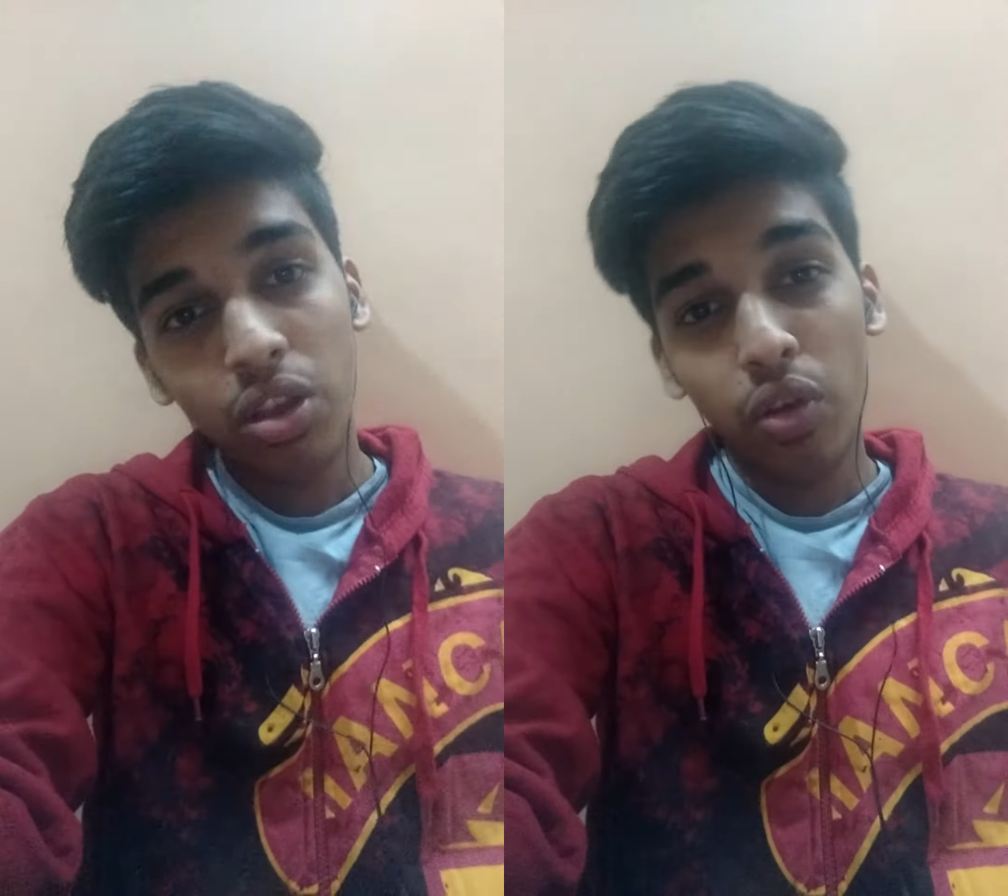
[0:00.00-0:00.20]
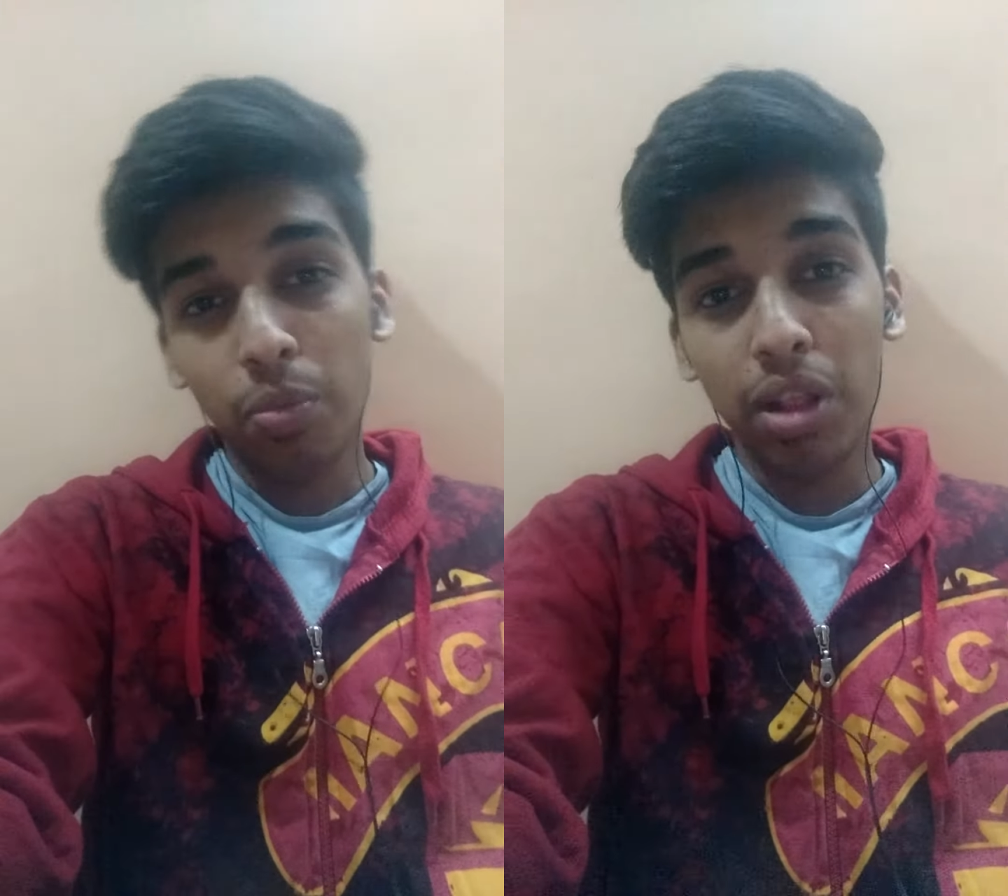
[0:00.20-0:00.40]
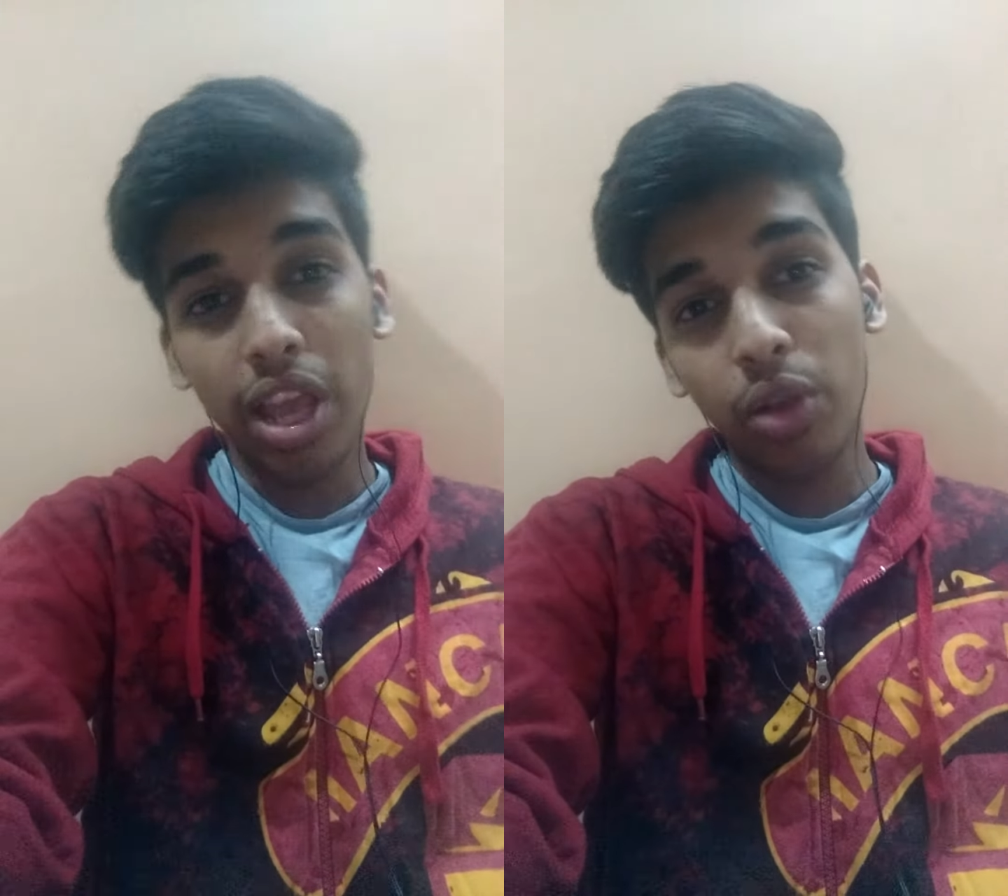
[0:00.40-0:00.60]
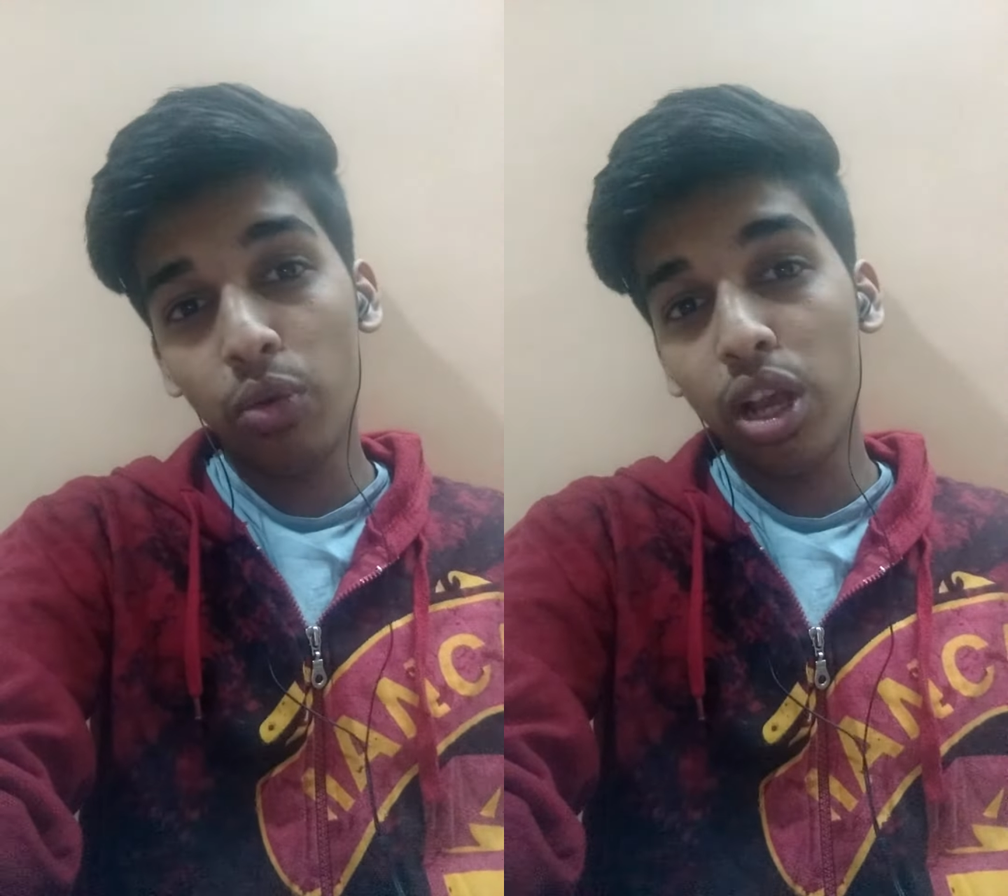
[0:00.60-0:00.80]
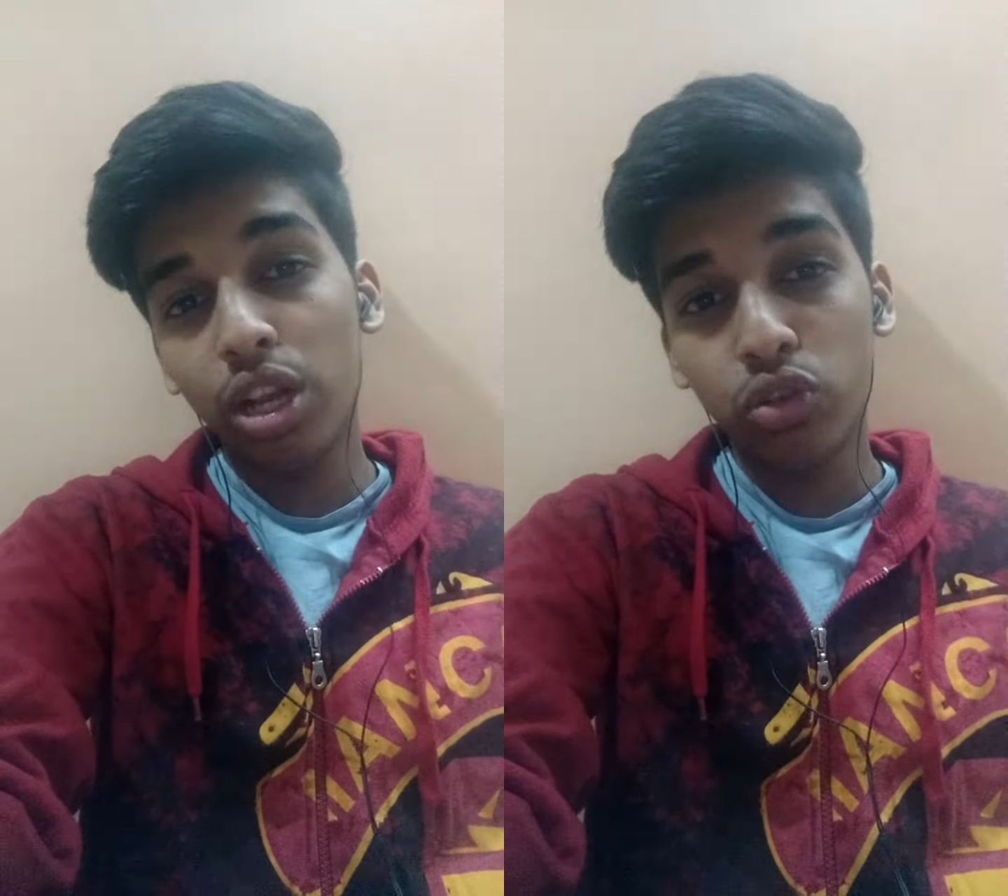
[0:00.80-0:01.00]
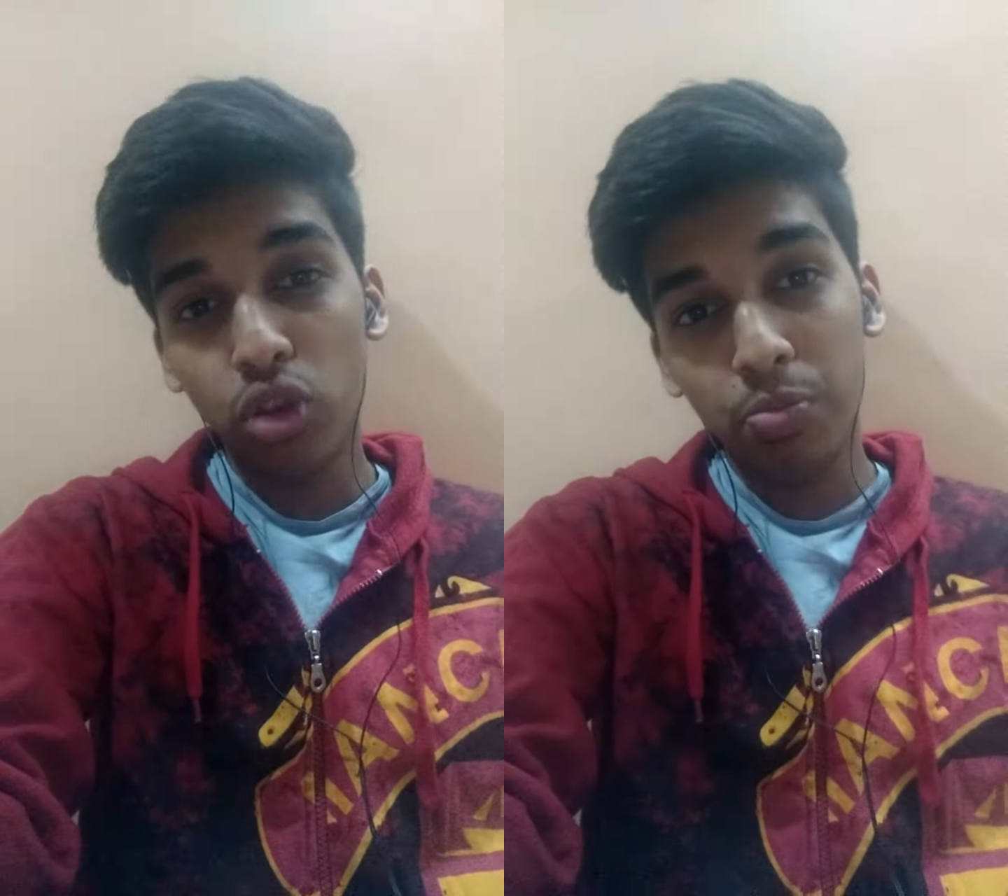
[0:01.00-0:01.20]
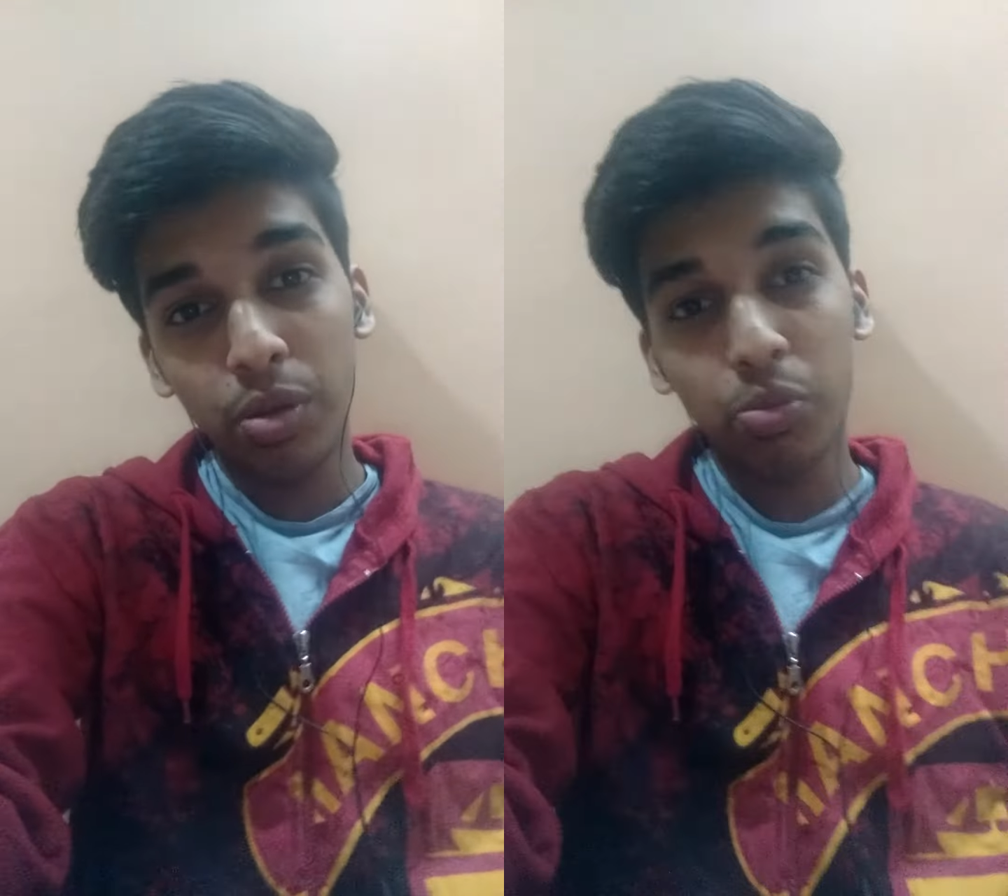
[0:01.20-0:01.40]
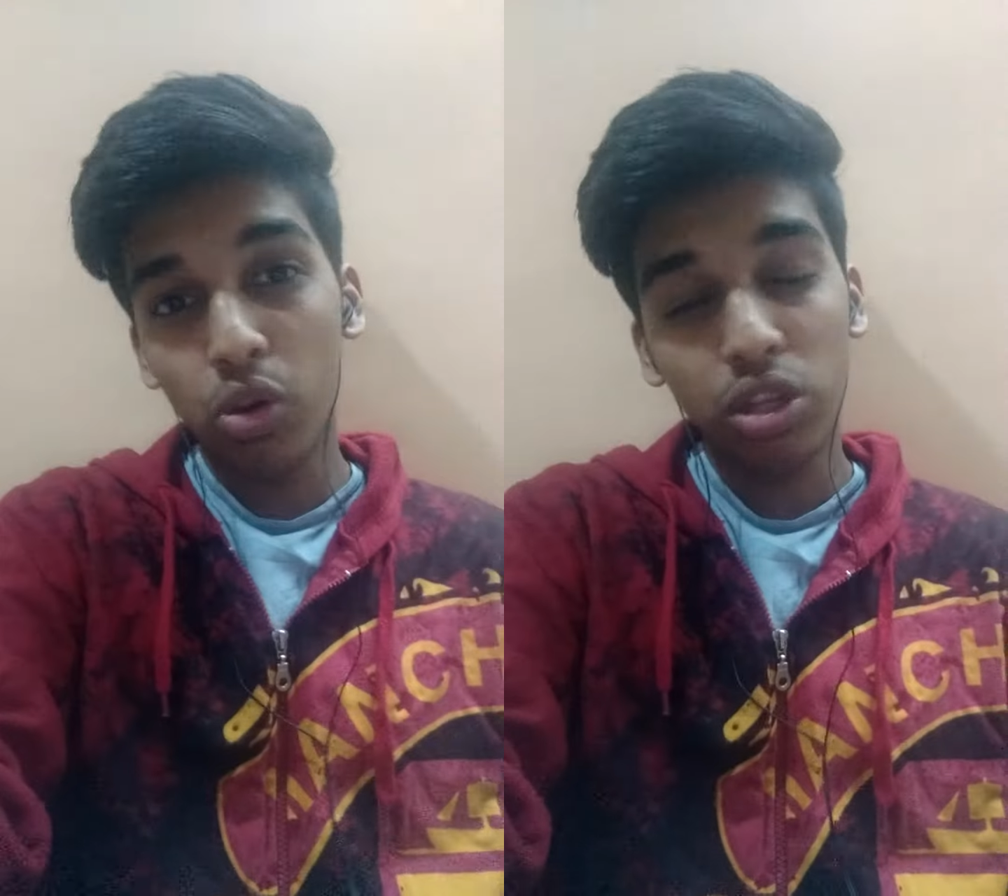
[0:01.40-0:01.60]
They're playing well and
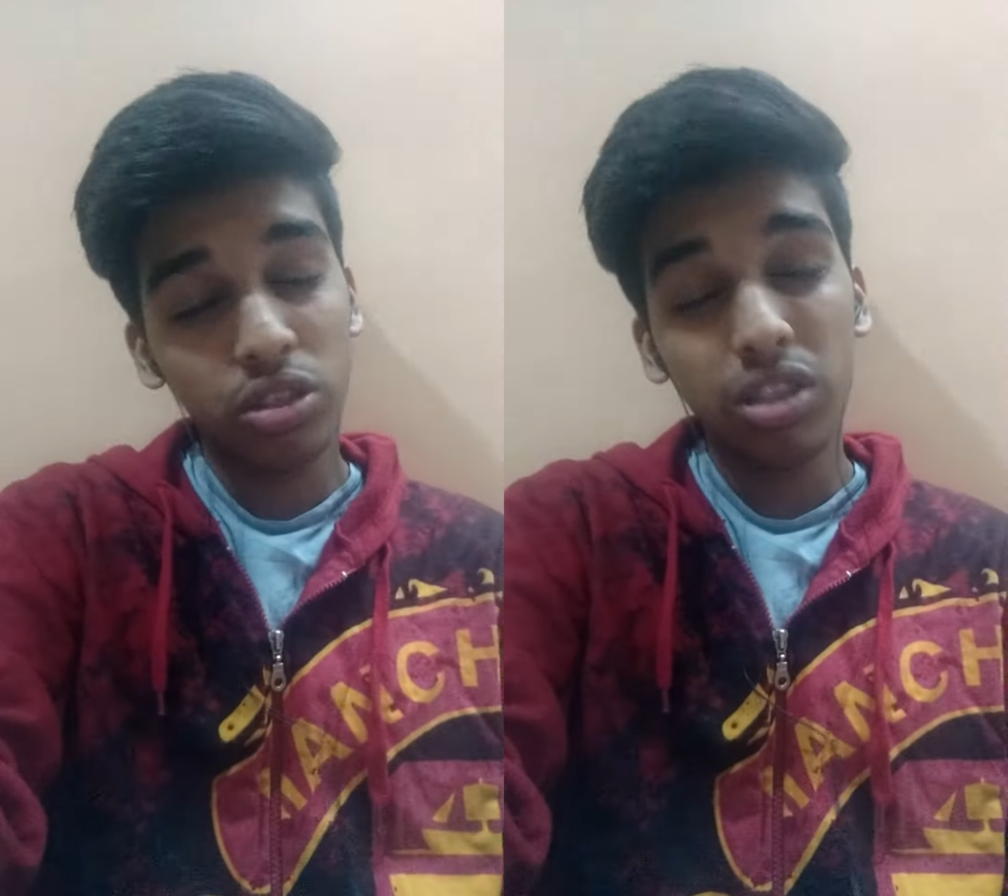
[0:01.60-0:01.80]
dropping points.